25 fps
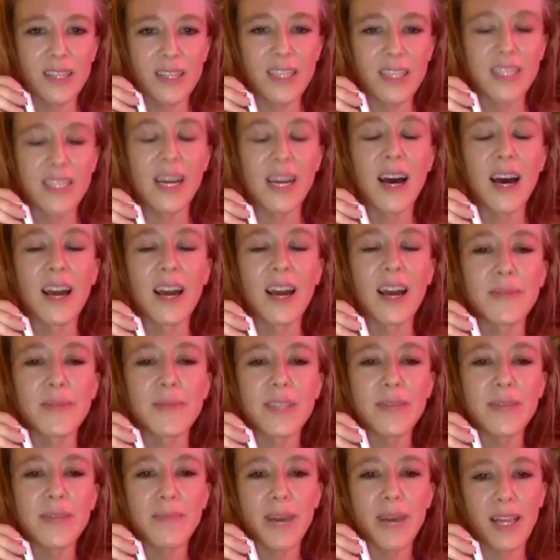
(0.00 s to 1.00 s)
the
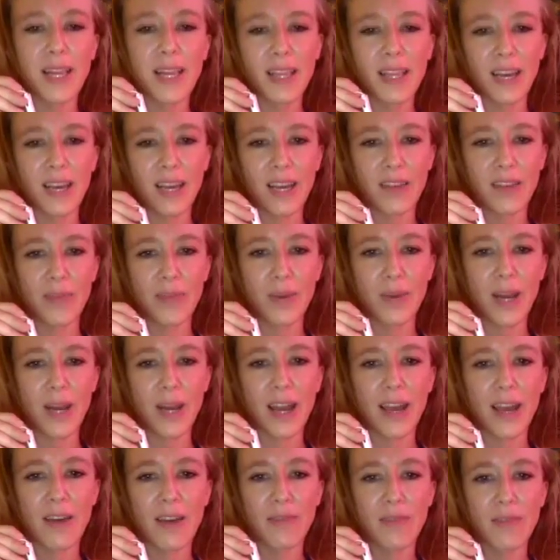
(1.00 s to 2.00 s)
times in my life when
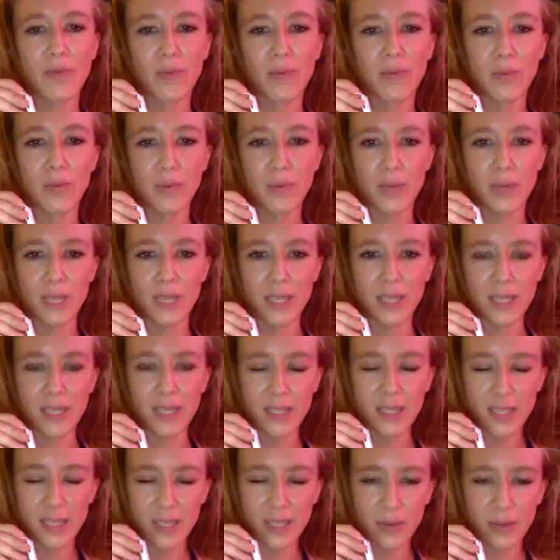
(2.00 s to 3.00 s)
I have
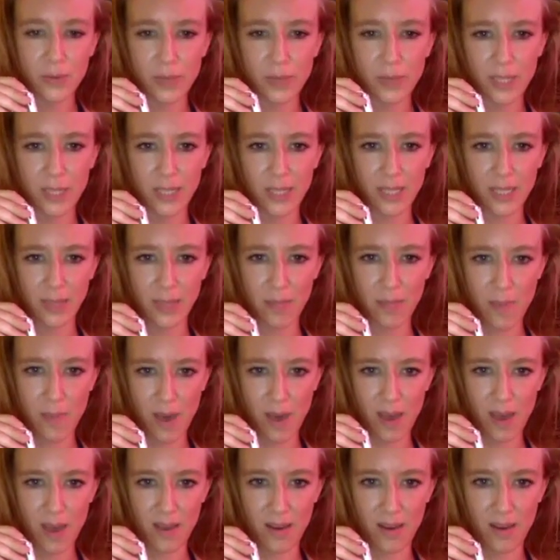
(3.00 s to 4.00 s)
really, really
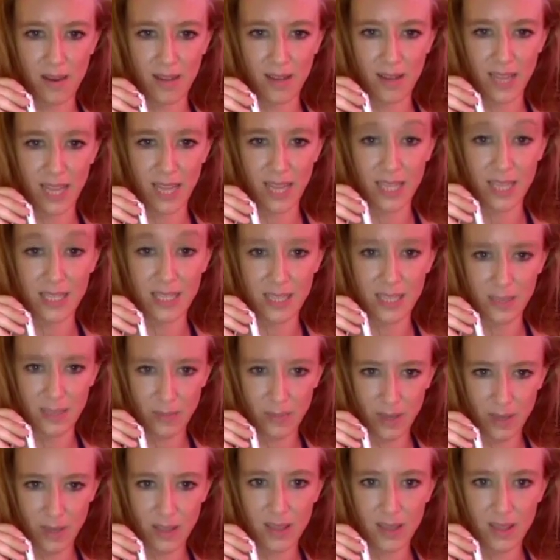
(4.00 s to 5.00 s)
been like
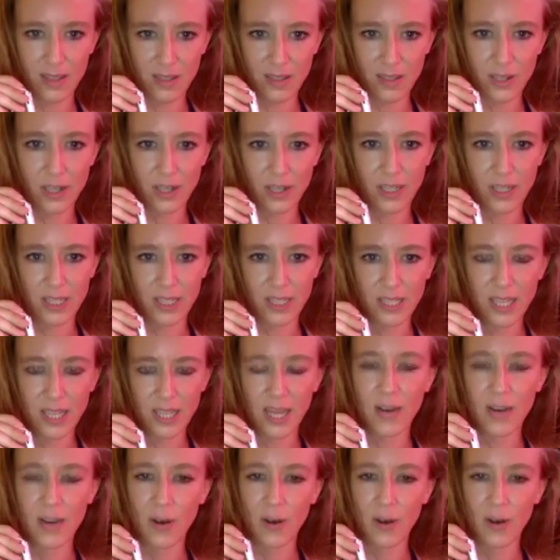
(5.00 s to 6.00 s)
deep in this current
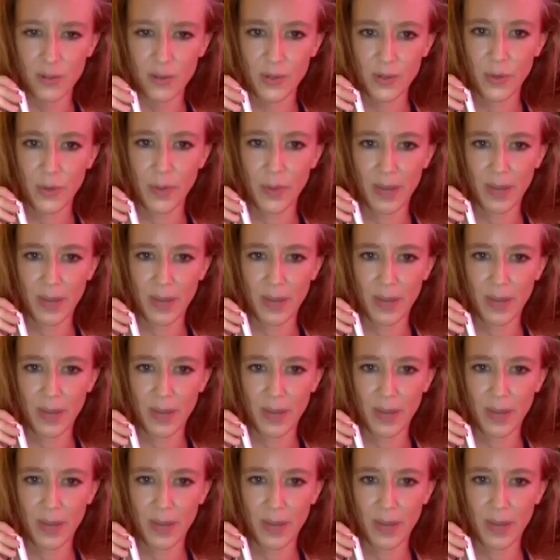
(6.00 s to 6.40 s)
and also